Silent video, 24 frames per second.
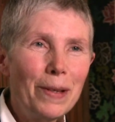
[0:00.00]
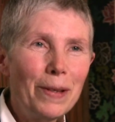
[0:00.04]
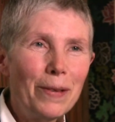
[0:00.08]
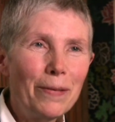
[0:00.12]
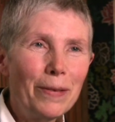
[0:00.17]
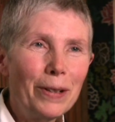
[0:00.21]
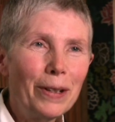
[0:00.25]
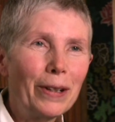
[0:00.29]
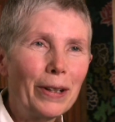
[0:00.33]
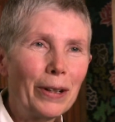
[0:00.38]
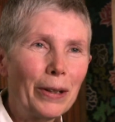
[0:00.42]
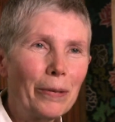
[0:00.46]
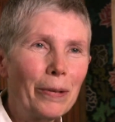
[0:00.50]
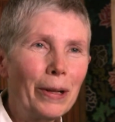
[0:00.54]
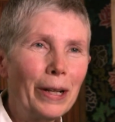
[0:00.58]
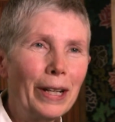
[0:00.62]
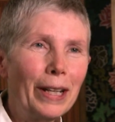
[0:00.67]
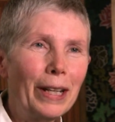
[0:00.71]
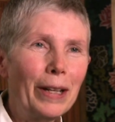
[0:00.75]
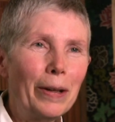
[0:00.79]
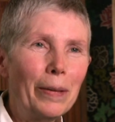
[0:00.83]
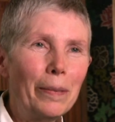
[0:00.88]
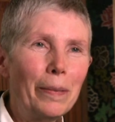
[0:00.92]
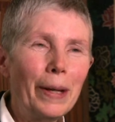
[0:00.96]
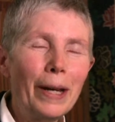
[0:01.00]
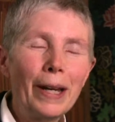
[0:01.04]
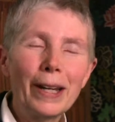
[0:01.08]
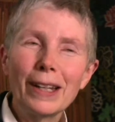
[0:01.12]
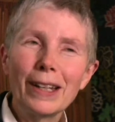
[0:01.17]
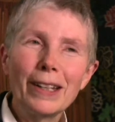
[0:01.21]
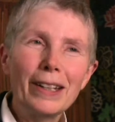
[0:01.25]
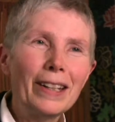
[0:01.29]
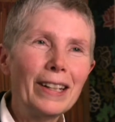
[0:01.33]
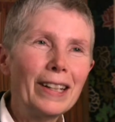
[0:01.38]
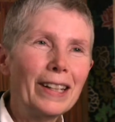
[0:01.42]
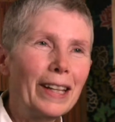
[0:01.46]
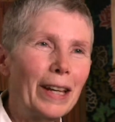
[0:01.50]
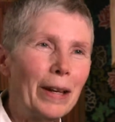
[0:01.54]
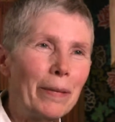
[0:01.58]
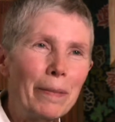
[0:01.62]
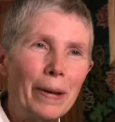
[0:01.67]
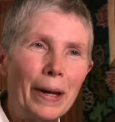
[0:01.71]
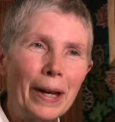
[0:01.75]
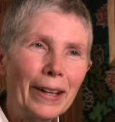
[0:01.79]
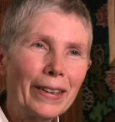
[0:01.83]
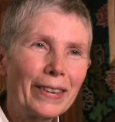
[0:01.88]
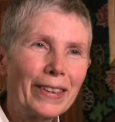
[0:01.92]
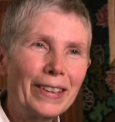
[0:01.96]
figure out a way to get it back, and it came
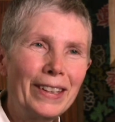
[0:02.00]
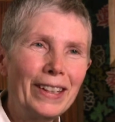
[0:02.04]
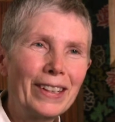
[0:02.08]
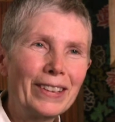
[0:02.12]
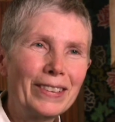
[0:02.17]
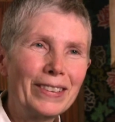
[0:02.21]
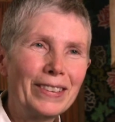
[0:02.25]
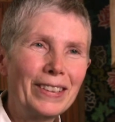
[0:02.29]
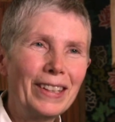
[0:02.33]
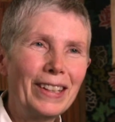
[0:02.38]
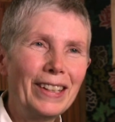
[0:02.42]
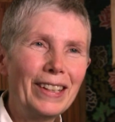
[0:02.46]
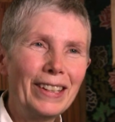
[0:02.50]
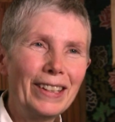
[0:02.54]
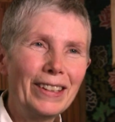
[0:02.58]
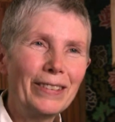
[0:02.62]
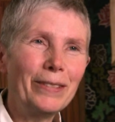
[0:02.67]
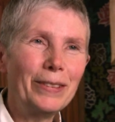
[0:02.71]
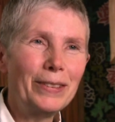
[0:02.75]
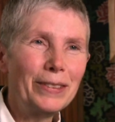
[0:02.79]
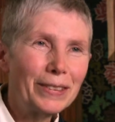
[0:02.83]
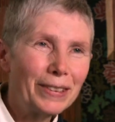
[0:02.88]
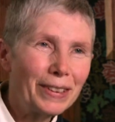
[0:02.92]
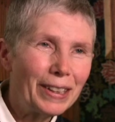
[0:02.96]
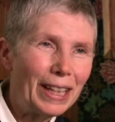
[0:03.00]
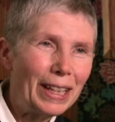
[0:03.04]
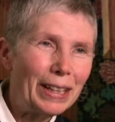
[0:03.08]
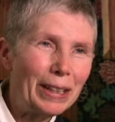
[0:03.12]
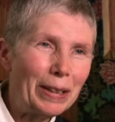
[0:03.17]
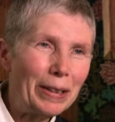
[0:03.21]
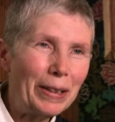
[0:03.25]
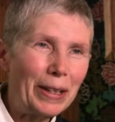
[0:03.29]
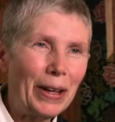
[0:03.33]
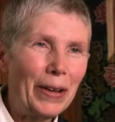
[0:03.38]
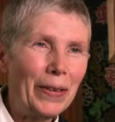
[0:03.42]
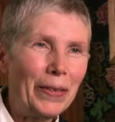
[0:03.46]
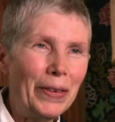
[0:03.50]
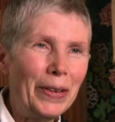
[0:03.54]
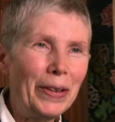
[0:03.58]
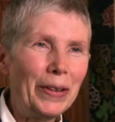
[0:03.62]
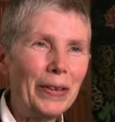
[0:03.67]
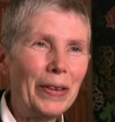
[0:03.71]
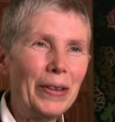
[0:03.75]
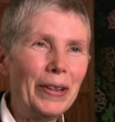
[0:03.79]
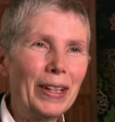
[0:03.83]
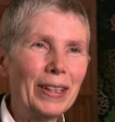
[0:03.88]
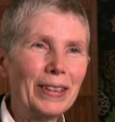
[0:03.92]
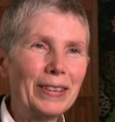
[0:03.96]
back the next day. It was hanging down
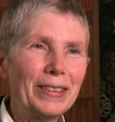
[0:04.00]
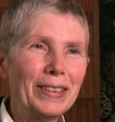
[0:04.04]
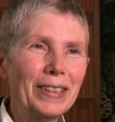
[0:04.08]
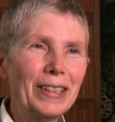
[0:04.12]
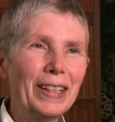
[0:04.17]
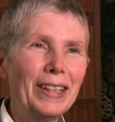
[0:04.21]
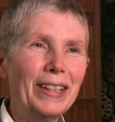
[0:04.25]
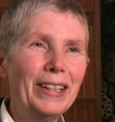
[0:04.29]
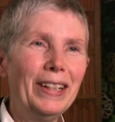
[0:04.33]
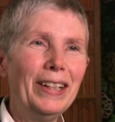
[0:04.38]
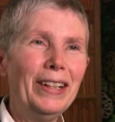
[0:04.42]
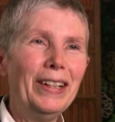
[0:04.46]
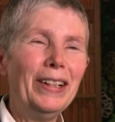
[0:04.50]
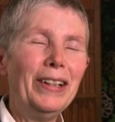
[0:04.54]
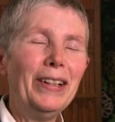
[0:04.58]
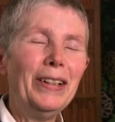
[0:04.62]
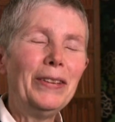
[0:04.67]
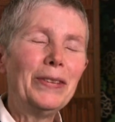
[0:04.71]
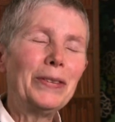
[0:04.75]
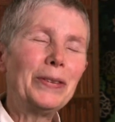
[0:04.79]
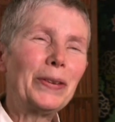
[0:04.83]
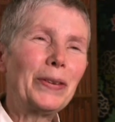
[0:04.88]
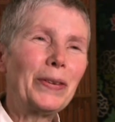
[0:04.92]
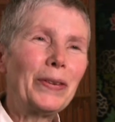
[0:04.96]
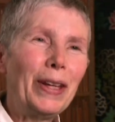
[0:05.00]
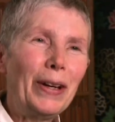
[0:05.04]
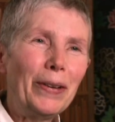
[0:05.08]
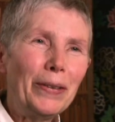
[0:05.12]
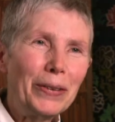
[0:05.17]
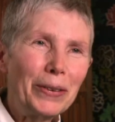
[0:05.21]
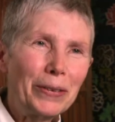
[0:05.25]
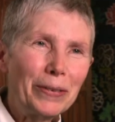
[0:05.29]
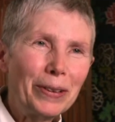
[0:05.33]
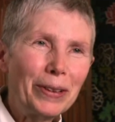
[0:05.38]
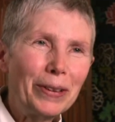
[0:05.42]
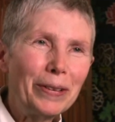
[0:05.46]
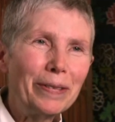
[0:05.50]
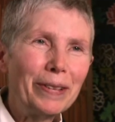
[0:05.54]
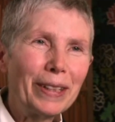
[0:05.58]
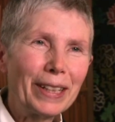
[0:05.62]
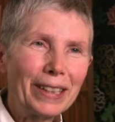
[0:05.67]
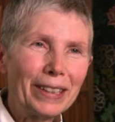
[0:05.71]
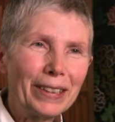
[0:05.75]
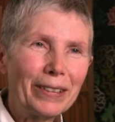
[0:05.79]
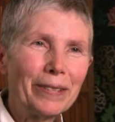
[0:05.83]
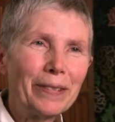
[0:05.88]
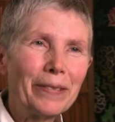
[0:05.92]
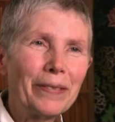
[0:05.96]
there the next day. So that was very
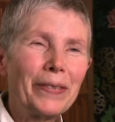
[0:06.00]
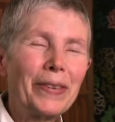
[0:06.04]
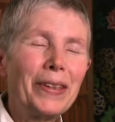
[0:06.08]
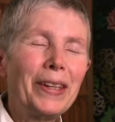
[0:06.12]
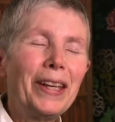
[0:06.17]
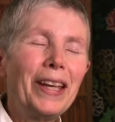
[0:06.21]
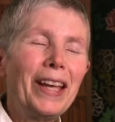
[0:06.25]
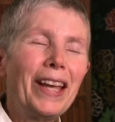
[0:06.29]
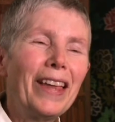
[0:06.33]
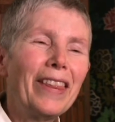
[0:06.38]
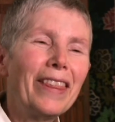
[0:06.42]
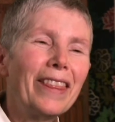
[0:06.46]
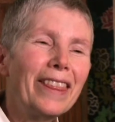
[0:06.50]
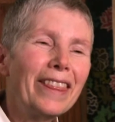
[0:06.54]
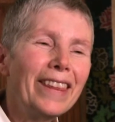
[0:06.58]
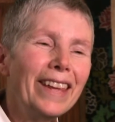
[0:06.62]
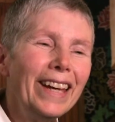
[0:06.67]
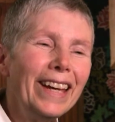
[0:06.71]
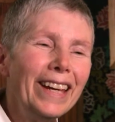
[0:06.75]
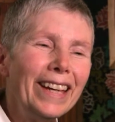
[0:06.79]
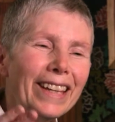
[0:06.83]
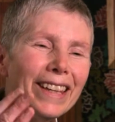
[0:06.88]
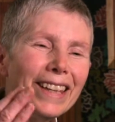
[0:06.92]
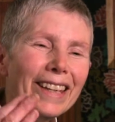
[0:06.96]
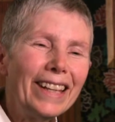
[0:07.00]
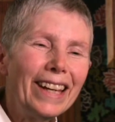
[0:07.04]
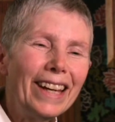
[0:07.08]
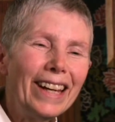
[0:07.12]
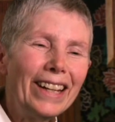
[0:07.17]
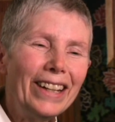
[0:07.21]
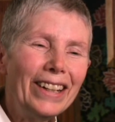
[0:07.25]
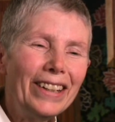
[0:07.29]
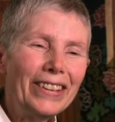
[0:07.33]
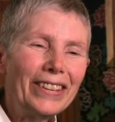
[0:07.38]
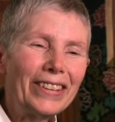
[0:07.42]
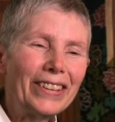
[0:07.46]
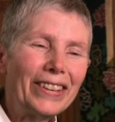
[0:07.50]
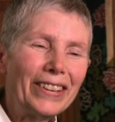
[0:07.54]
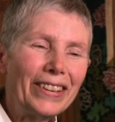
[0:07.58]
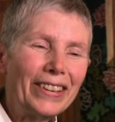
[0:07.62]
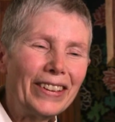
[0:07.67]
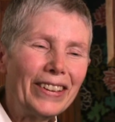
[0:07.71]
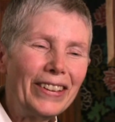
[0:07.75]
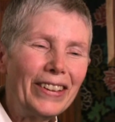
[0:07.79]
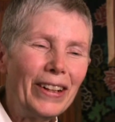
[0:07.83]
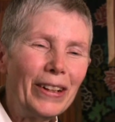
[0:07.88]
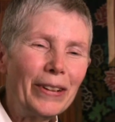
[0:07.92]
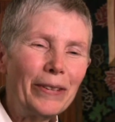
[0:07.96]
effective. And then the editor,
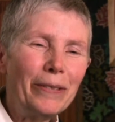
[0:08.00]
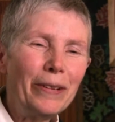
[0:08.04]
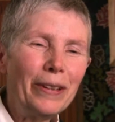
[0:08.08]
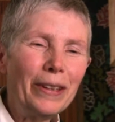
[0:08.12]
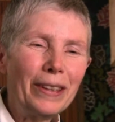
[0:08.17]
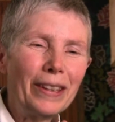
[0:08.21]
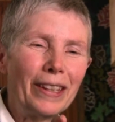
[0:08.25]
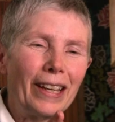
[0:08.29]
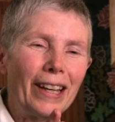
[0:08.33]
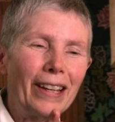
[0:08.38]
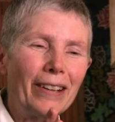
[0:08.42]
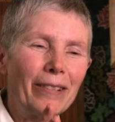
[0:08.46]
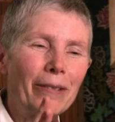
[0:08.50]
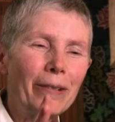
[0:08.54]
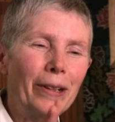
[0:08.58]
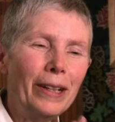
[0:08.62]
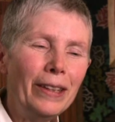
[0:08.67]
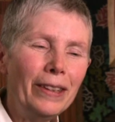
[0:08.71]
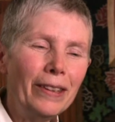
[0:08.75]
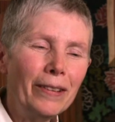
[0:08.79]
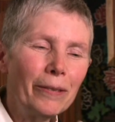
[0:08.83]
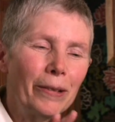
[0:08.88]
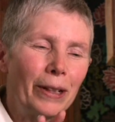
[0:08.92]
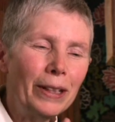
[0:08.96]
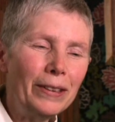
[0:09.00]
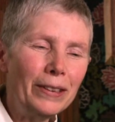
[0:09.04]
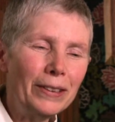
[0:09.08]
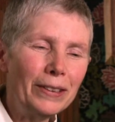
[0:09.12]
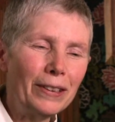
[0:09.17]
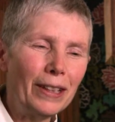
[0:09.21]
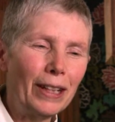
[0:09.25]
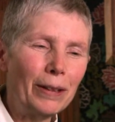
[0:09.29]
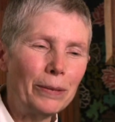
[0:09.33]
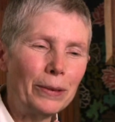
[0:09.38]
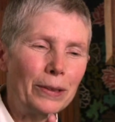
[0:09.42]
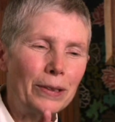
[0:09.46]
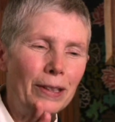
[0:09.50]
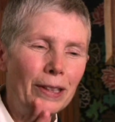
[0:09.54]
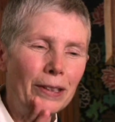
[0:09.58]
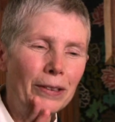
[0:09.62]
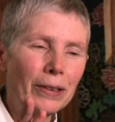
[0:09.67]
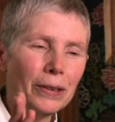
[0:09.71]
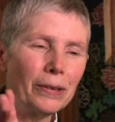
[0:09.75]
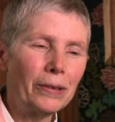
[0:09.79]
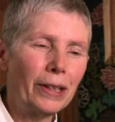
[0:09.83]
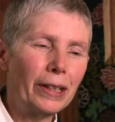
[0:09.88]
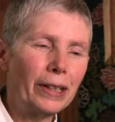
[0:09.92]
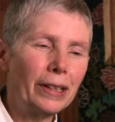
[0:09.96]
along with that, when the sign was
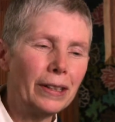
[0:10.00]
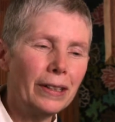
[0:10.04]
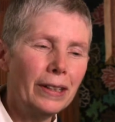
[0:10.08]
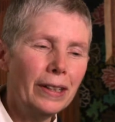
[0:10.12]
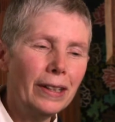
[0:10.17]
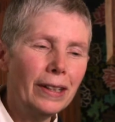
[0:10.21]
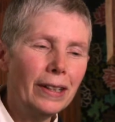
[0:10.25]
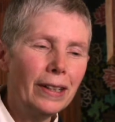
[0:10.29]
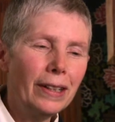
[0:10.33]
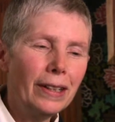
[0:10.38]
desecrated,